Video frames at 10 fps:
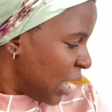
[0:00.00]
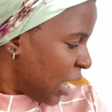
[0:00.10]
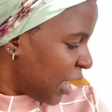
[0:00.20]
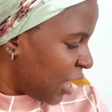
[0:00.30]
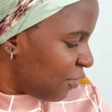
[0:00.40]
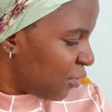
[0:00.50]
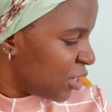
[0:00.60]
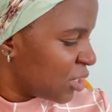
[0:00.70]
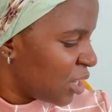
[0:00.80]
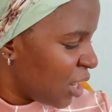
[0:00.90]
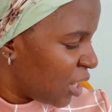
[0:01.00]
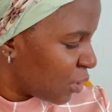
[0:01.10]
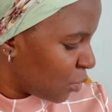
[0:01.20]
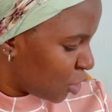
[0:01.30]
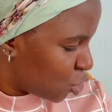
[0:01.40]
i have it right here and i
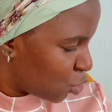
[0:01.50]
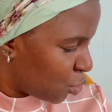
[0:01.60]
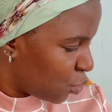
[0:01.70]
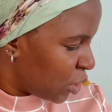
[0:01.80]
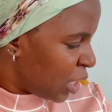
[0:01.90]
want to show you